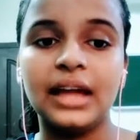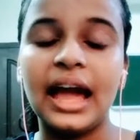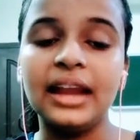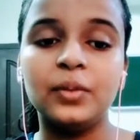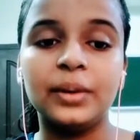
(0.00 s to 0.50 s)

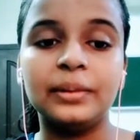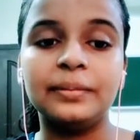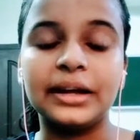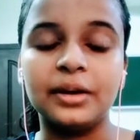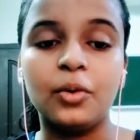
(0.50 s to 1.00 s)
And we
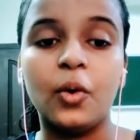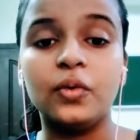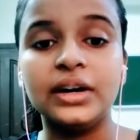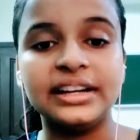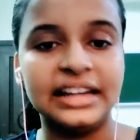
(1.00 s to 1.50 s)
will become
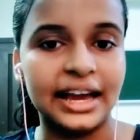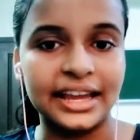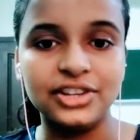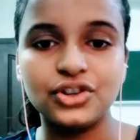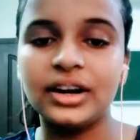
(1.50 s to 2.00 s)

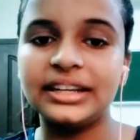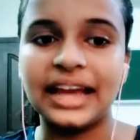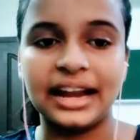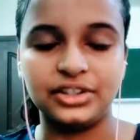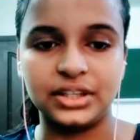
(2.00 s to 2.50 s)
over-reliant on
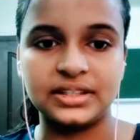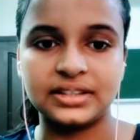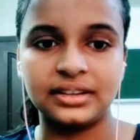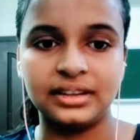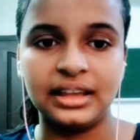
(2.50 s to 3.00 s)

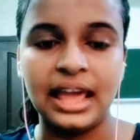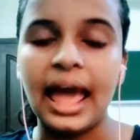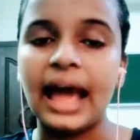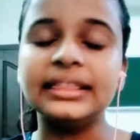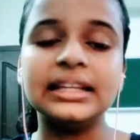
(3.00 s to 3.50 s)
gadgets.
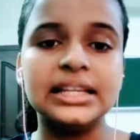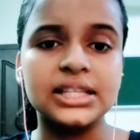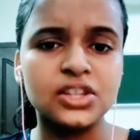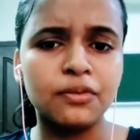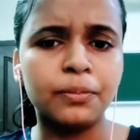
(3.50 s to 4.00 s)
And the
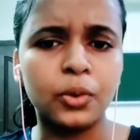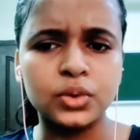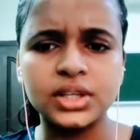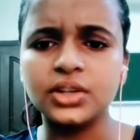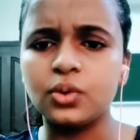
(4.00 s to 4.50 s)
list of
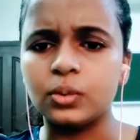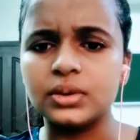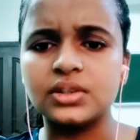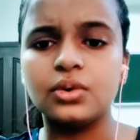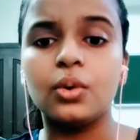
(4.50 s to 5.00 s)
pros and
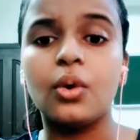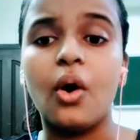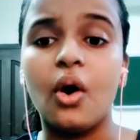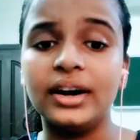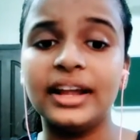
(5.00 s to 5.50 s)
cons go
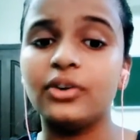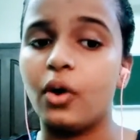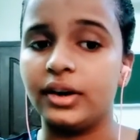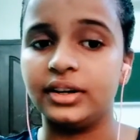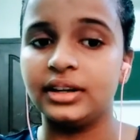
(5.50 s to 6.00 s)
on and
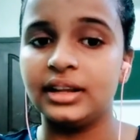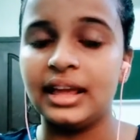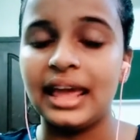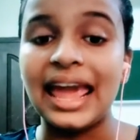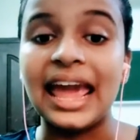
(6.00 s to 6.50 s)
on.
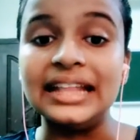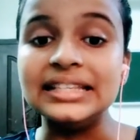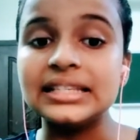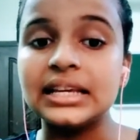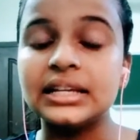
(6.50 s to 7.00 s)

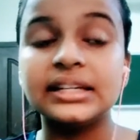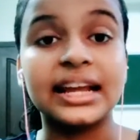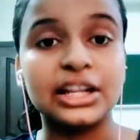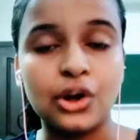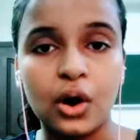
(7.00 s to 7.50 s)
Hence,
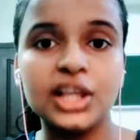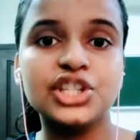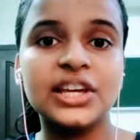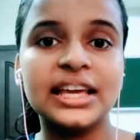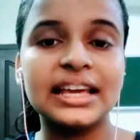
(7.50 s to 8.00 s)

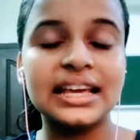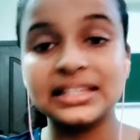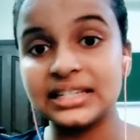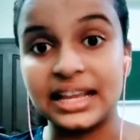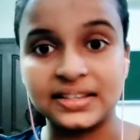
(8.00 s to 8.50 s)
technology
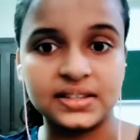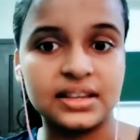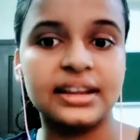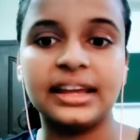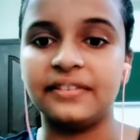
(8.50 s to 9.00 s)
is a
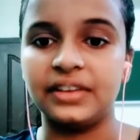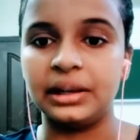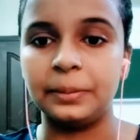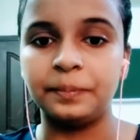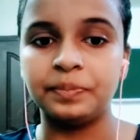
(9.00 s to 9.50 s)
necessary
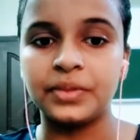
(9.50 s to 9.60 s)
evil.